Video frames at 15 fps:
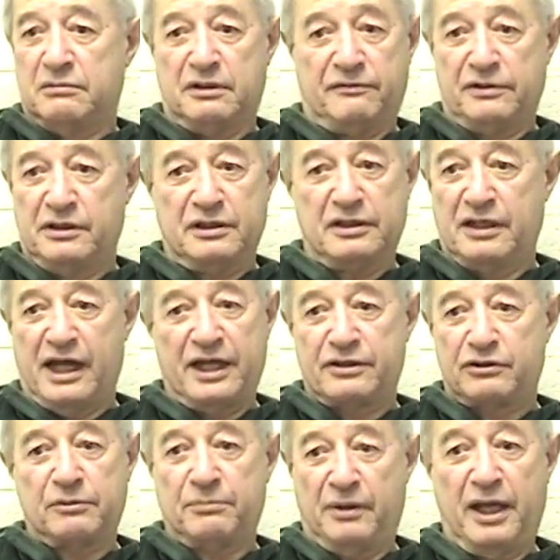But if he didn't
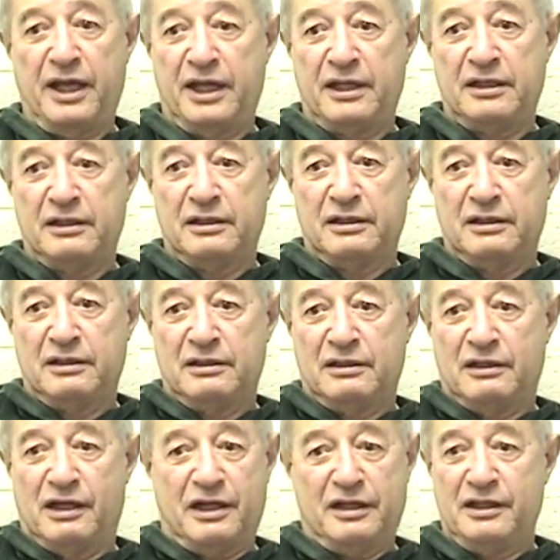catch your blade,
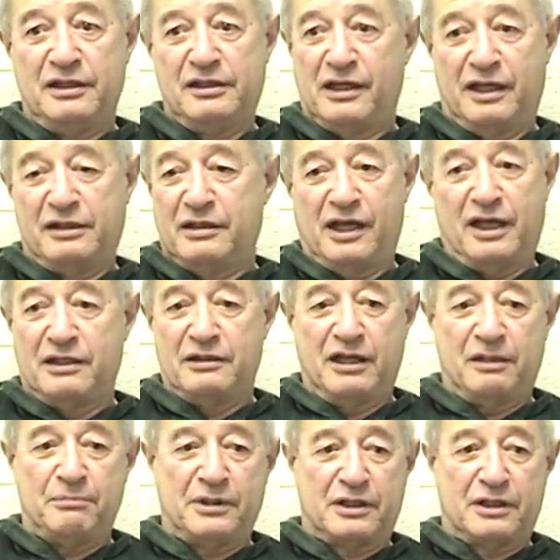and